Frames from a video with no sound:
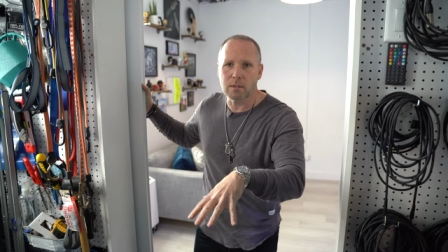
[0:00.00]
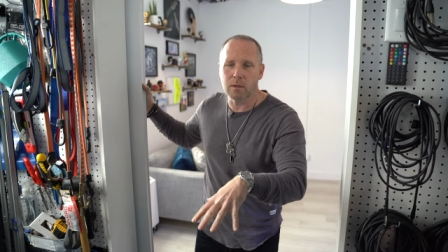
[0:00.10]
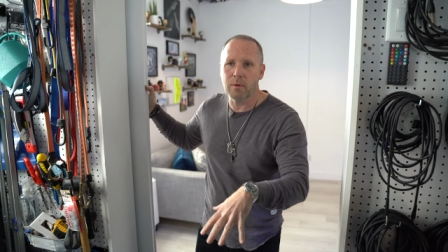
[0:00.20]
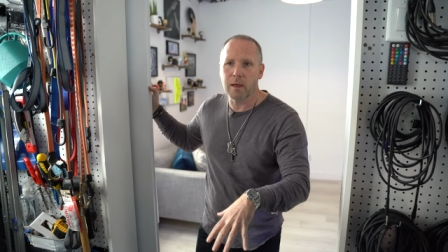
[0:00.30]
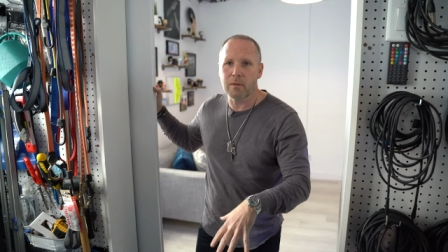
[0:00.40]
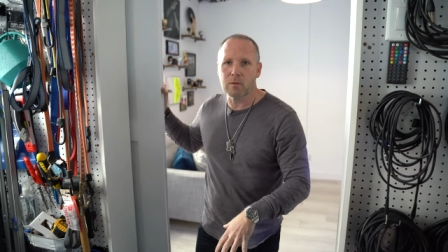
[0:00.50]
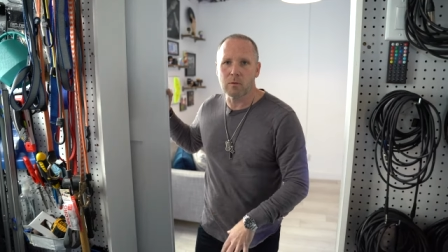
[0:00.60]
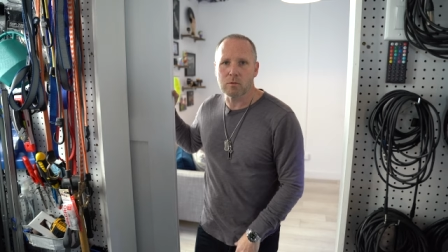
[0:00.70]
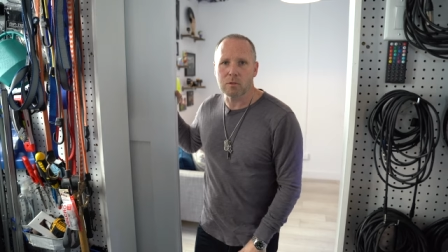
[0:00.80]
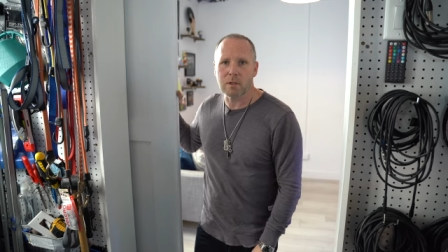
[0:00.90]
And then we got these
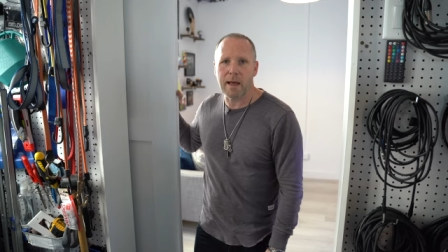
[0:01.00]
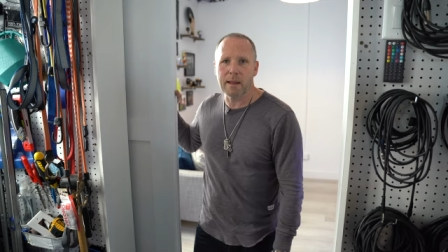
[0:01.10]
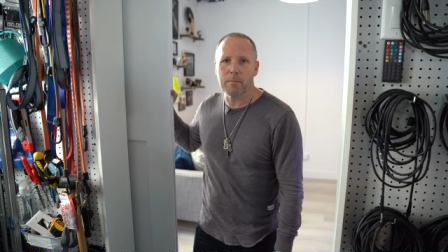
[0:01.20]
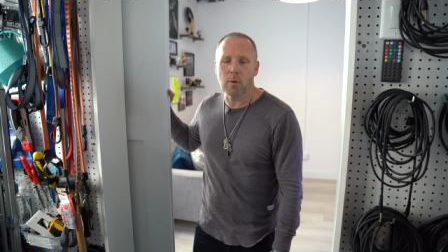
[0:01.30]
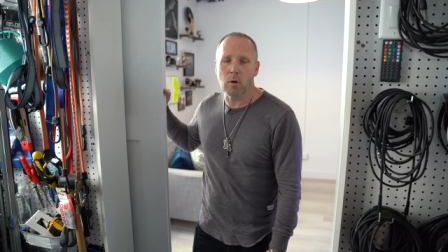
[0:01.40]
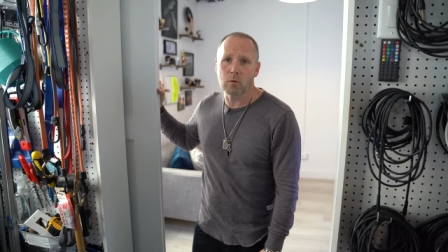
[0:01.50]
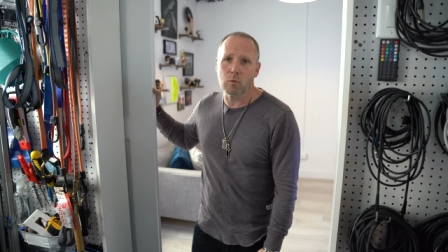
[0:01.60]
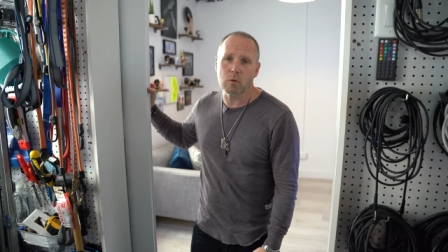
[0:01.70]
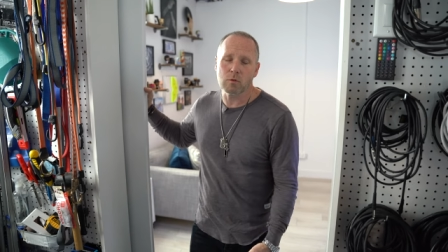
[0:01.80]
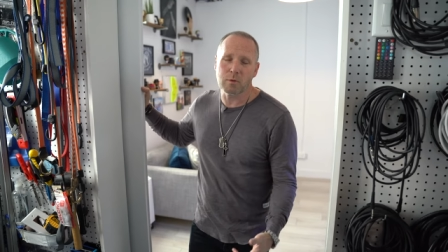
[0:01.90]
little sliding barn
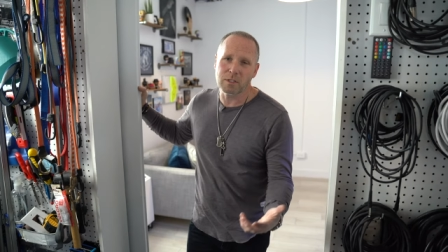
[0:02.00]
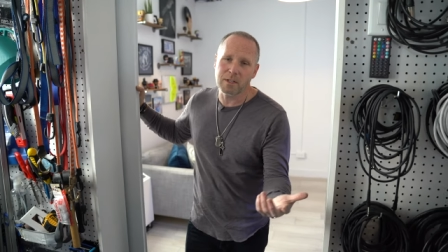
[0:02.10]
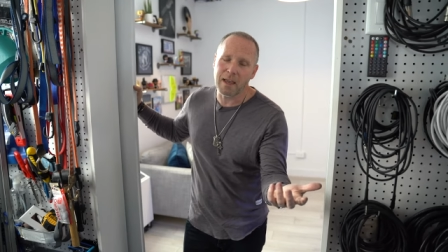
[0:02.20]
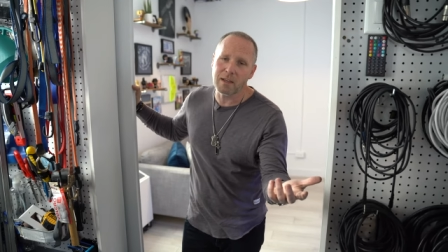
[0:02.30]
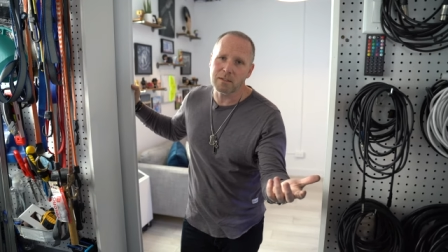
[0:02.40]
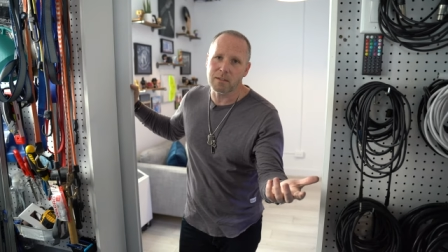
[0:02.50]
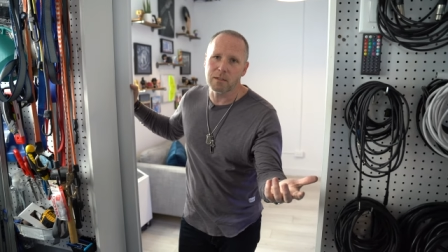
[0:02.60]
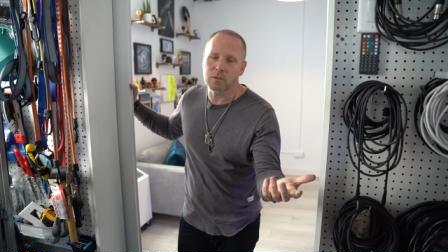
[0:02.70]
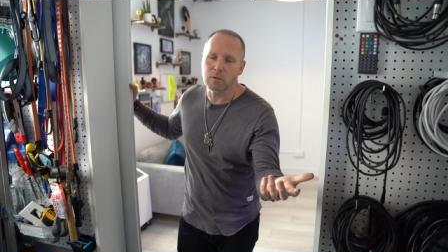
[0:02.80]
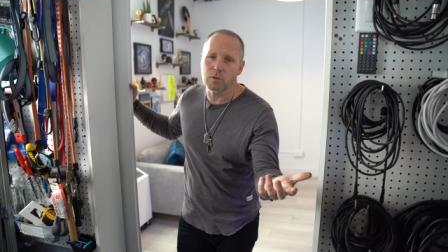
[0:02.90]
doors, which take us
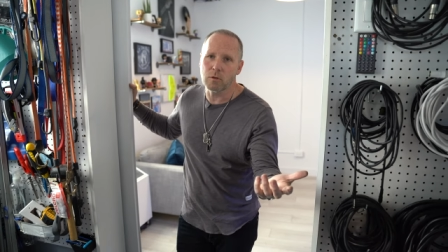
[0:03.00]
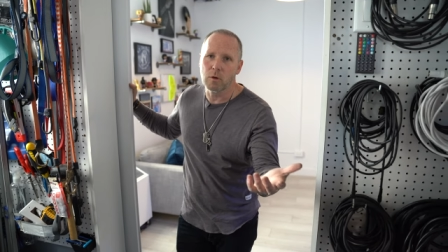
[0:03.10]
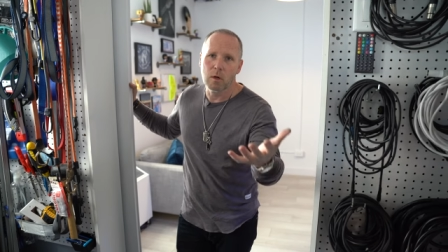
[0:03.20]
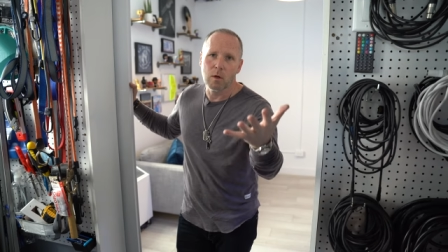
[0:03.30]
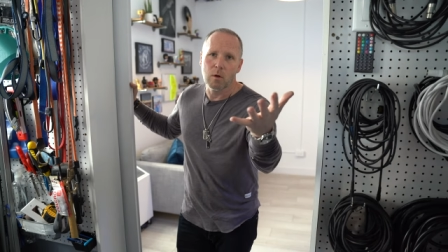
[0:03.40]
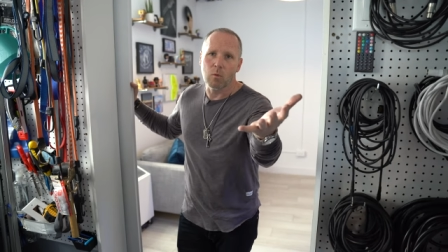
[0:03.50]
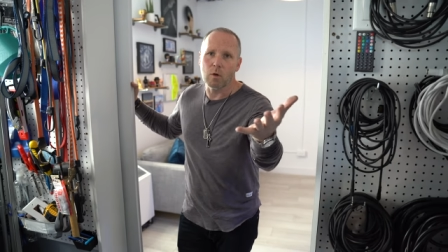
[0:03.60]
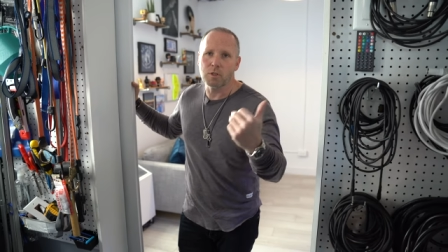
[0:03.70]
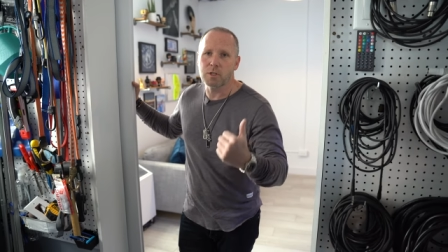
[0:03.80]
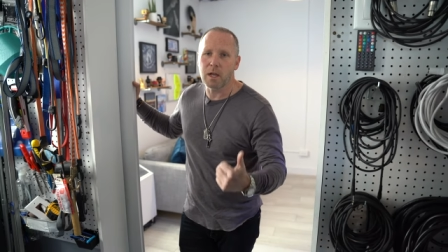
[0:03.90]
into
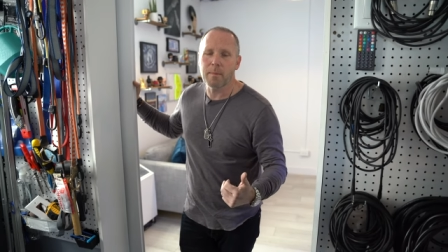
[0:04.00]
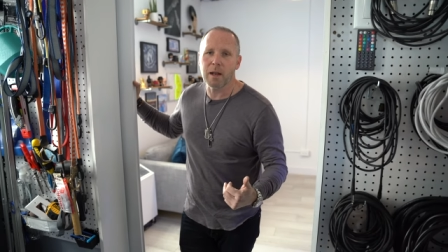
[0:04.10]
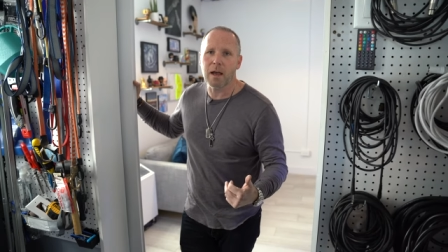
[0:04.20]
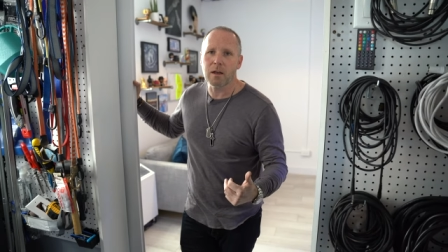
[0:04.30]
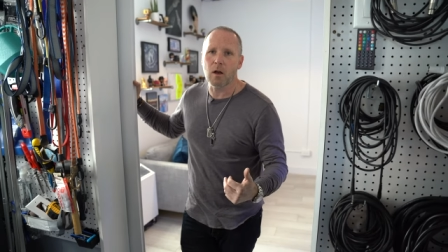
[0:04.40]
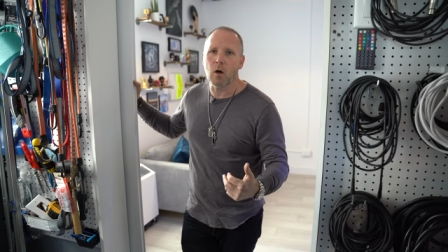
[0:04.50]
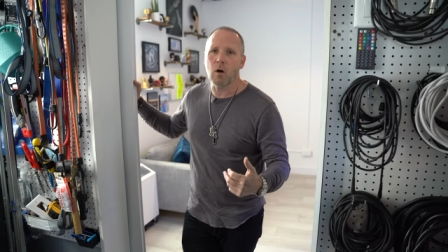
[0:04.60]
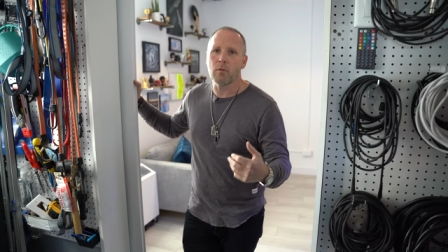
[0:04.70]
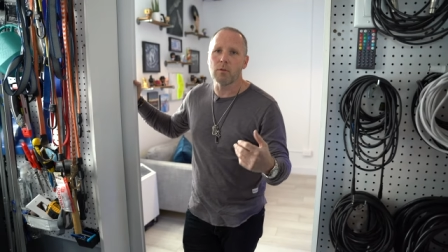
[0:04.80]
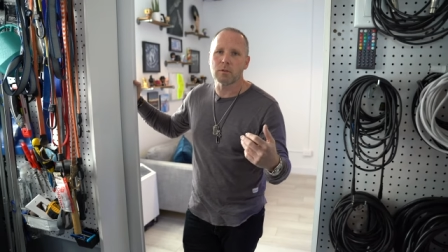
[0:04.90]
what Jeb and I
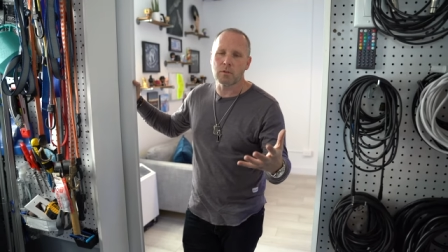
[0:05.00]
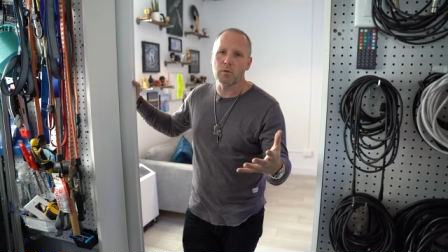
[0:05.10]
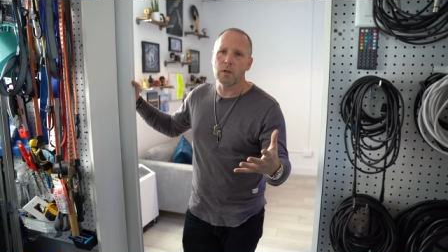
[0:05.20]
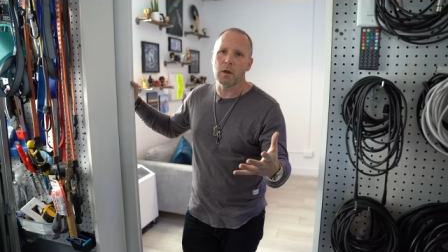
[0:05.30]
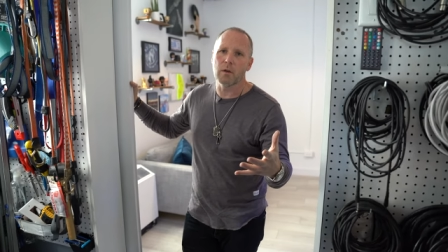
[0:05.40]
call the studio.